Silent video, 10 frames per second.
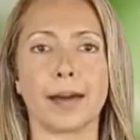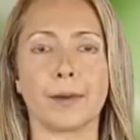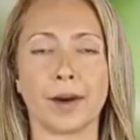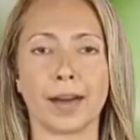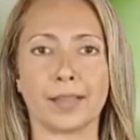
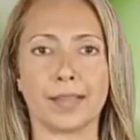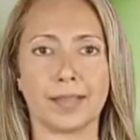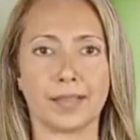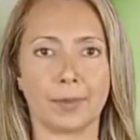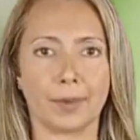the immune
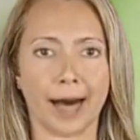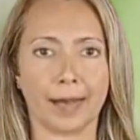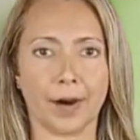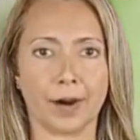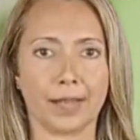system,
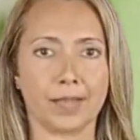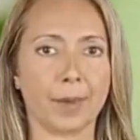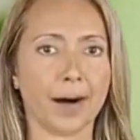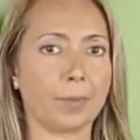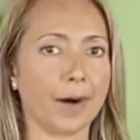and
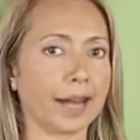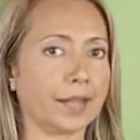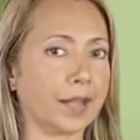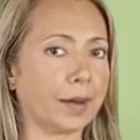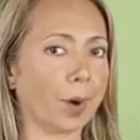mucous membranes.